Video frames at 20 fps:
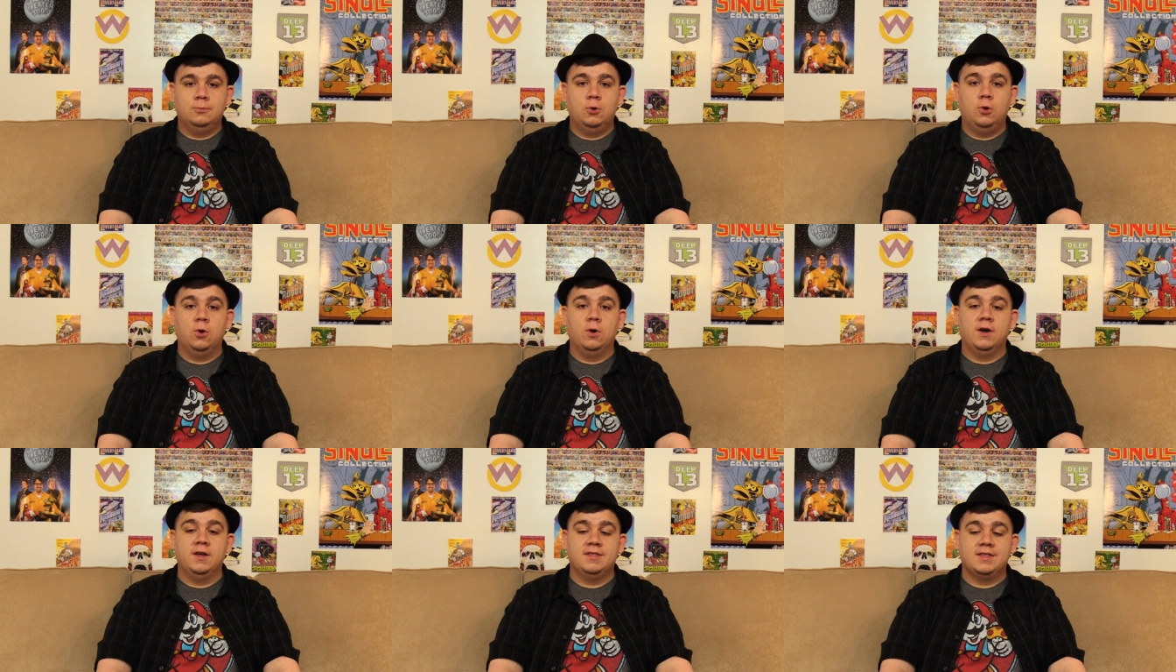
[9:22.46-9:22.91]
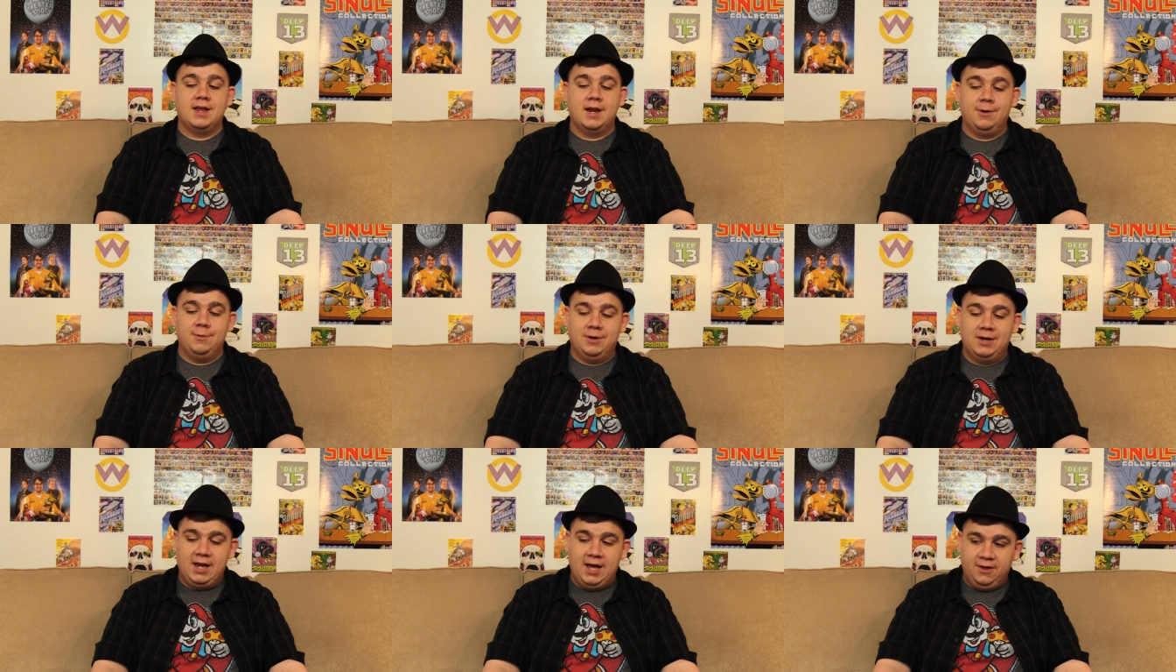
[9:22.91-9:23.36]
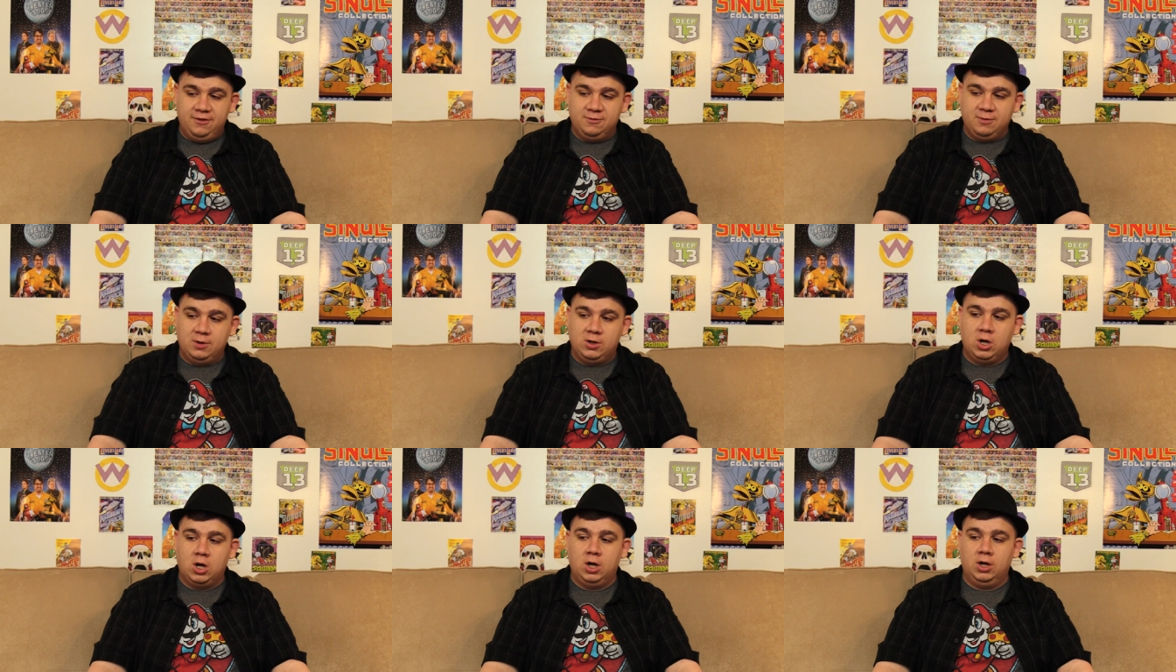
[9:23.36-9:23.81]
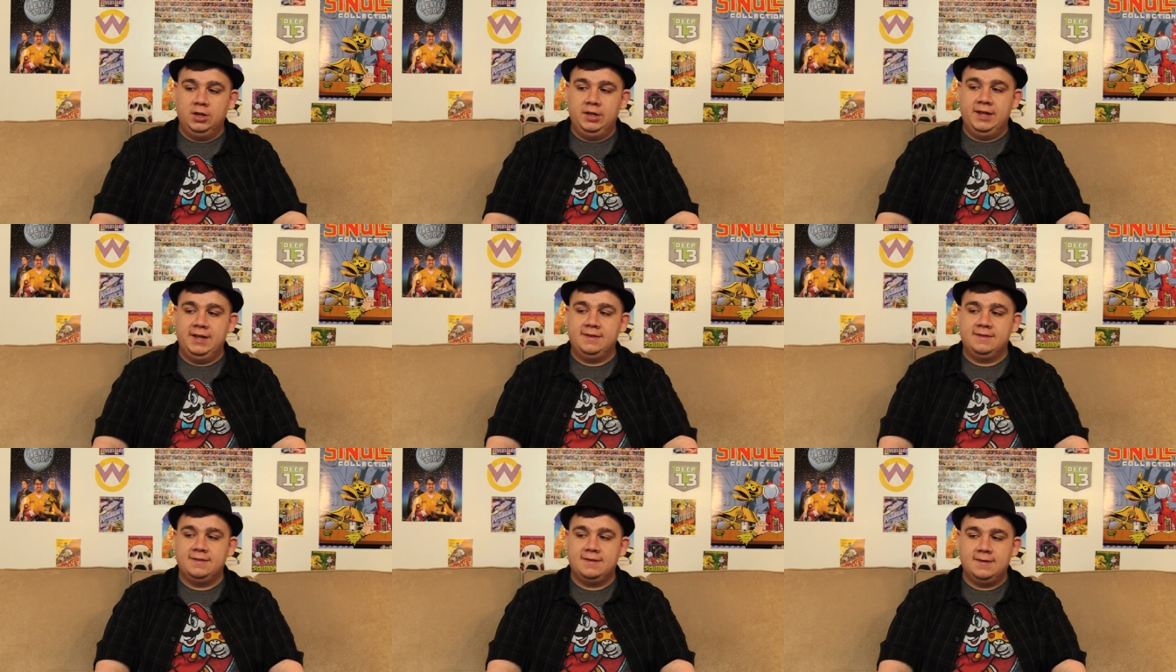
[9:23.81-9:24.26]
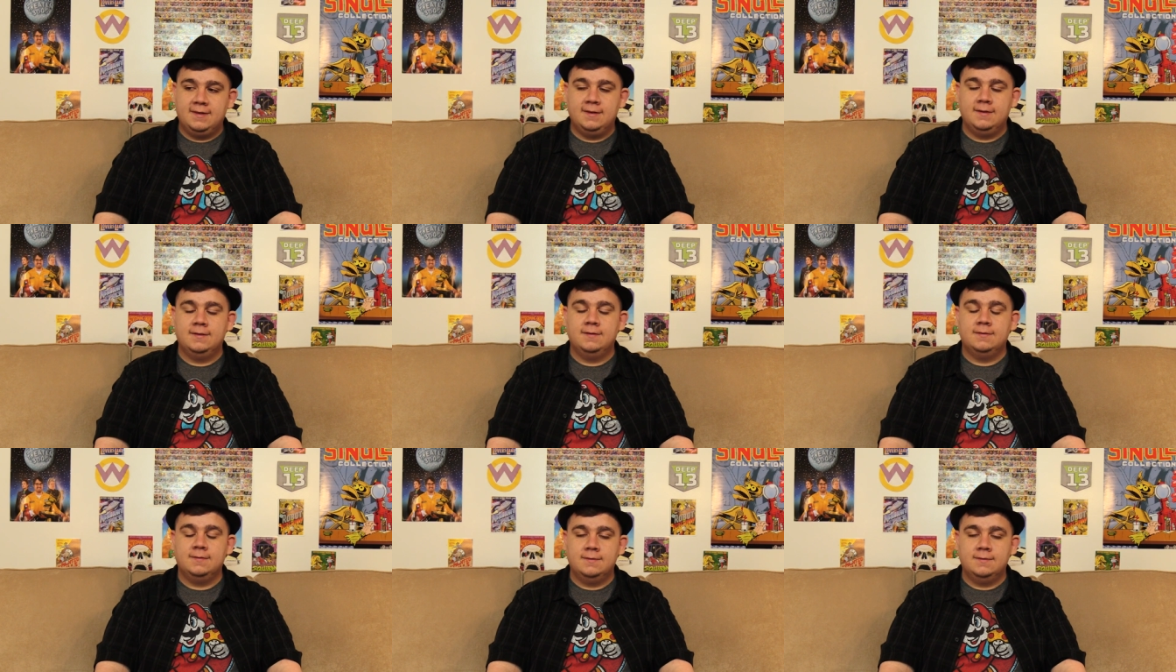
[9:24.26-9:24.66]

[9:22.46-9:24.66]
Or, as anyone else will call it,